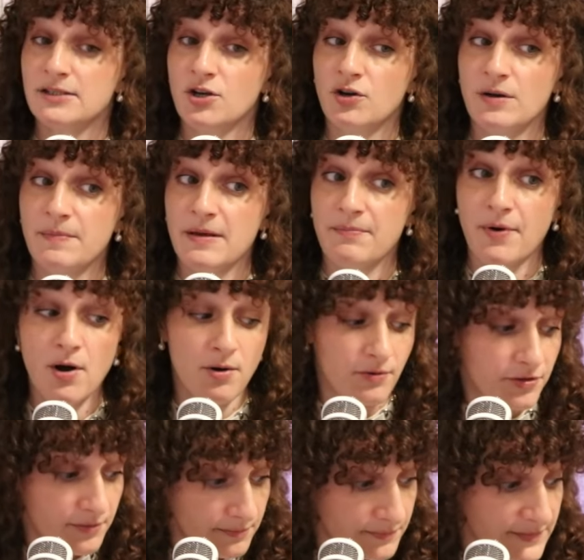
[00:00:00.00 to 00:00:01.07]
could it be
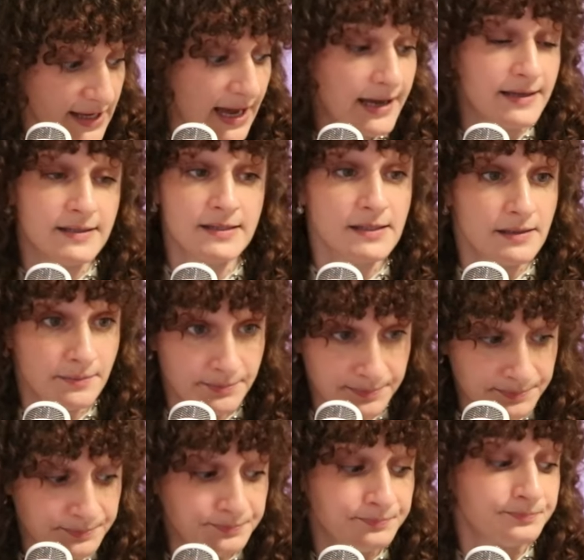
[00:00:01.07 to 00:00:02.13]
both? Yes.
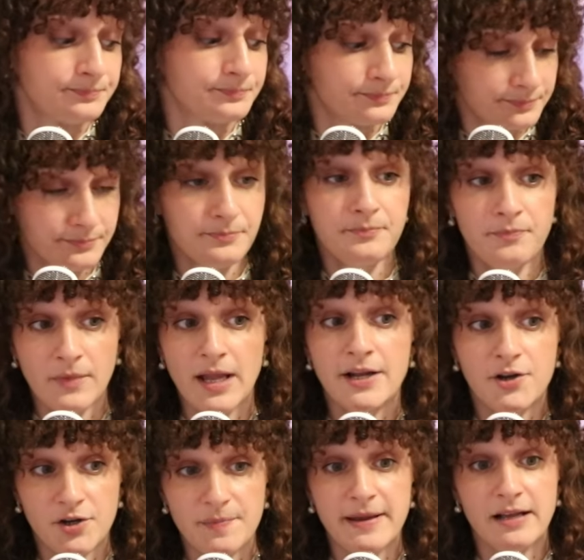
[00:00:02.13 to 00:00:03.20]
It
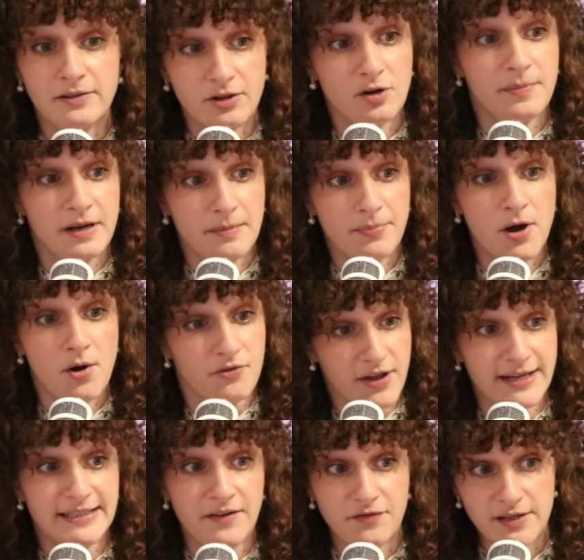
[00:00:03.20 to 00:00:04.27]
could be a little bit of both.
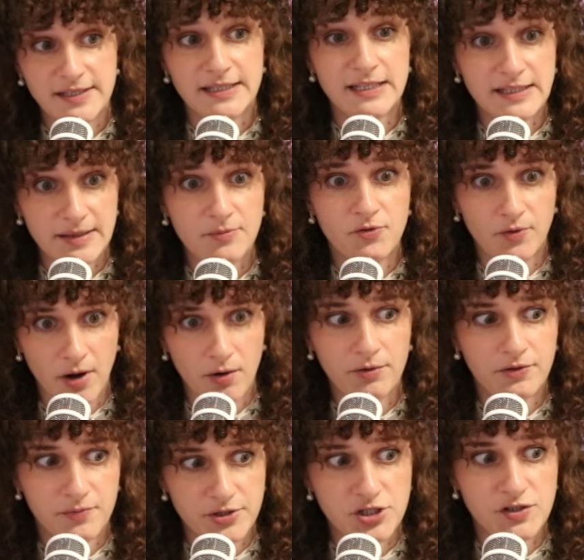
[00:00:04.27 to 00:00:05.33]
I definitely see some
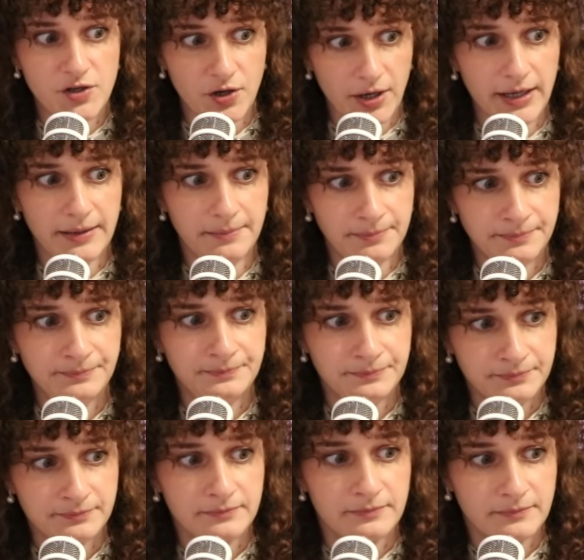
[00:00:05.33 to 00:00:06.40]
growth, which is good.
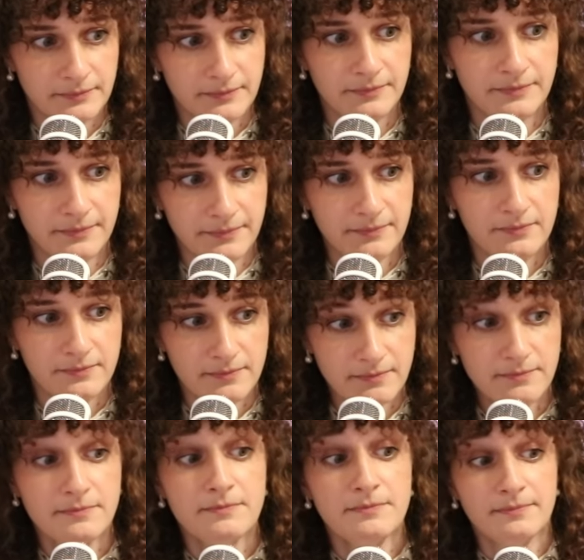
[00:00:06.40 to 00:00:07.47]
Mm-hmm.
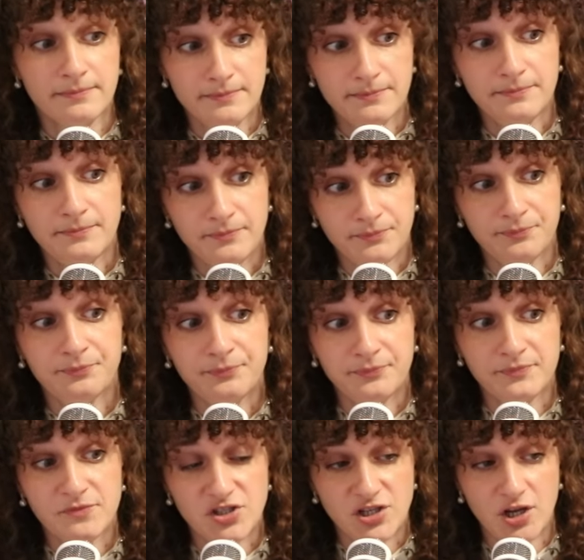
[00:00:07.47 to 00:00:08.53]

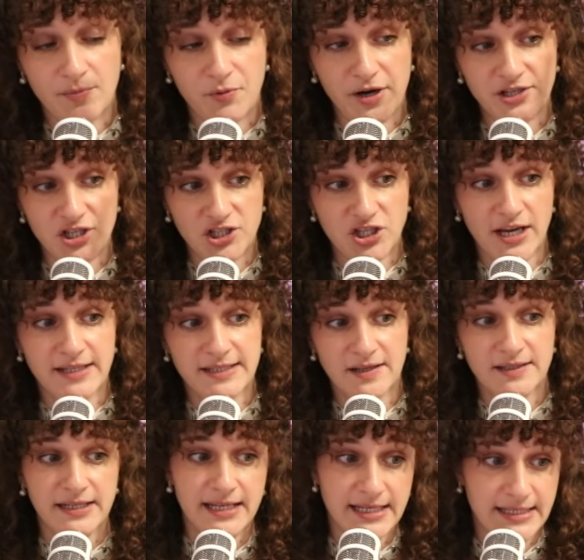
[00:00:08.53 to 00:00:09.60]
Mm, good point, JJ.
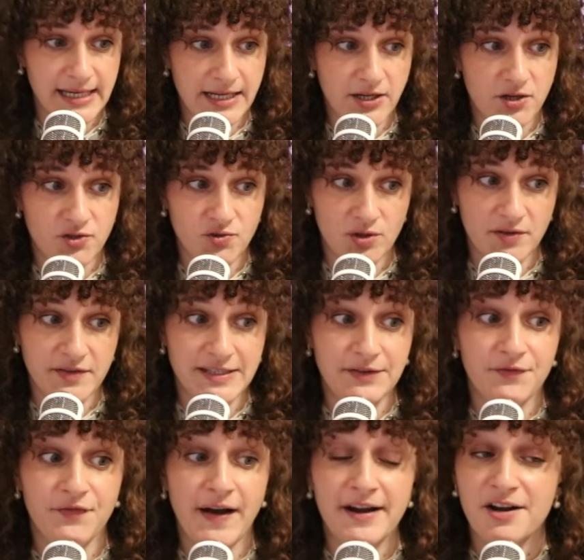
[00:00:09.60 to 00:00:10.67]
Sounds like he's taking control of his
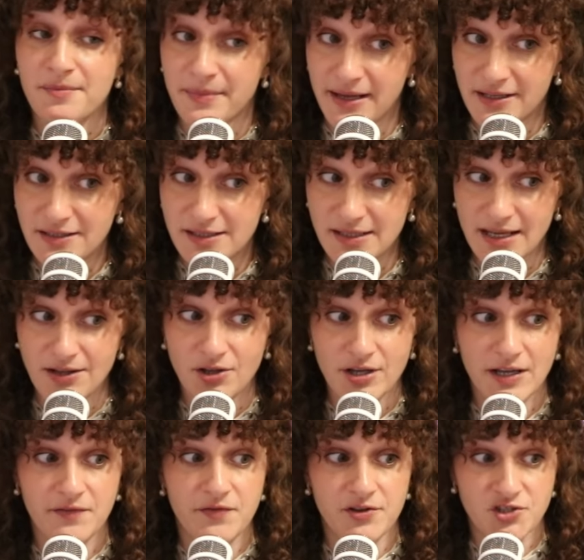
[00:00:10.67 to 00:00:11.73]
environment and
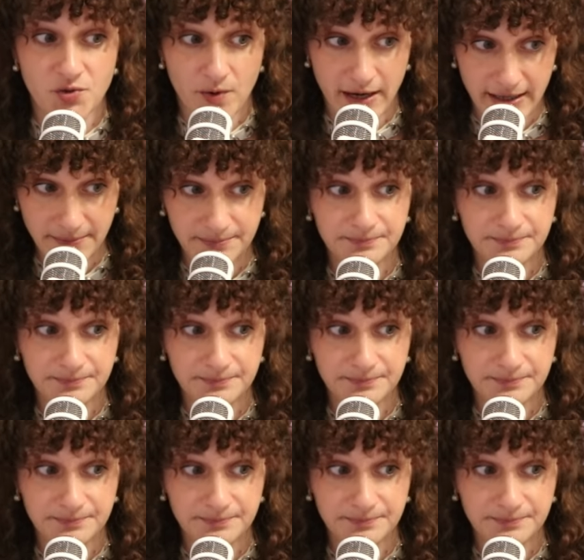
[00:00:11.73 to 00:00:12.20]
looking for joy